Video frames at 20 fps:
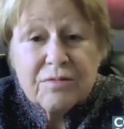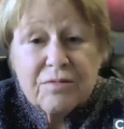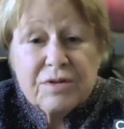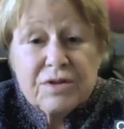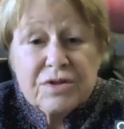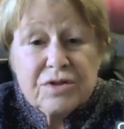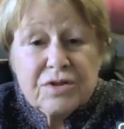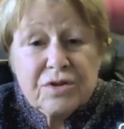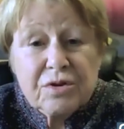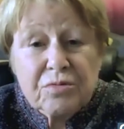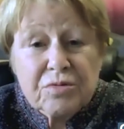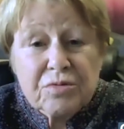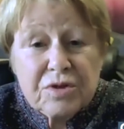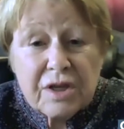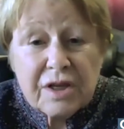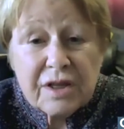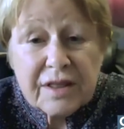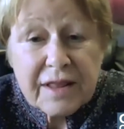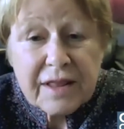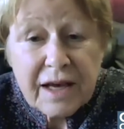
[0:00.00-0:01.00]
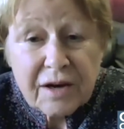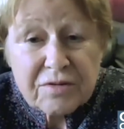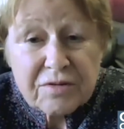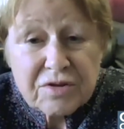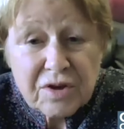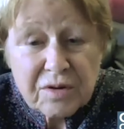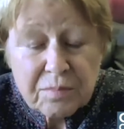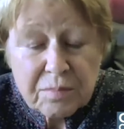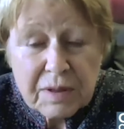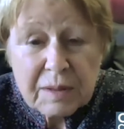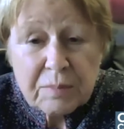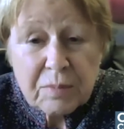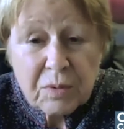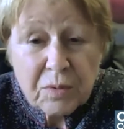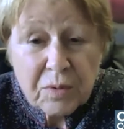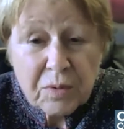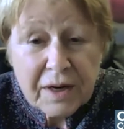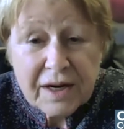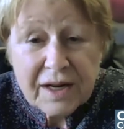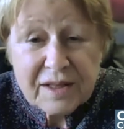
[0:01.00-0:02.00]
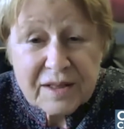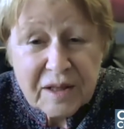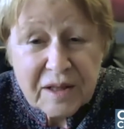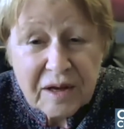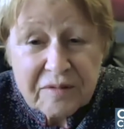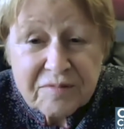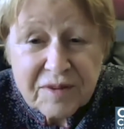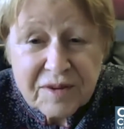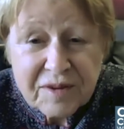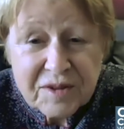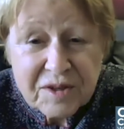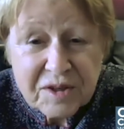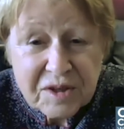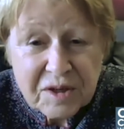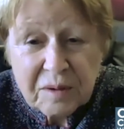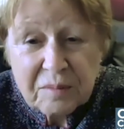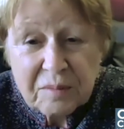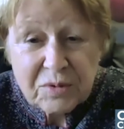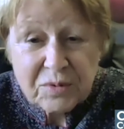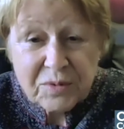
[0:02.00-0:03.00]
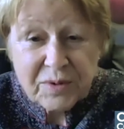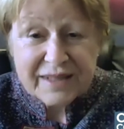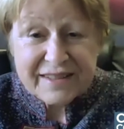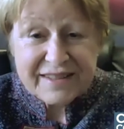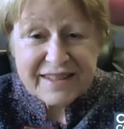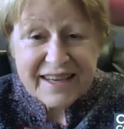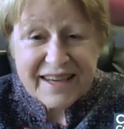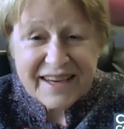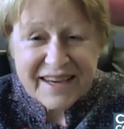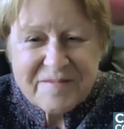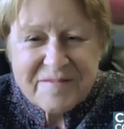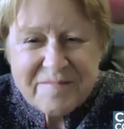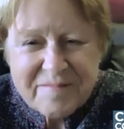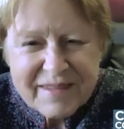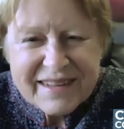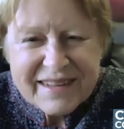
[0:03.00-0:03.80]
It was 13,000 people when I left it to come to LA.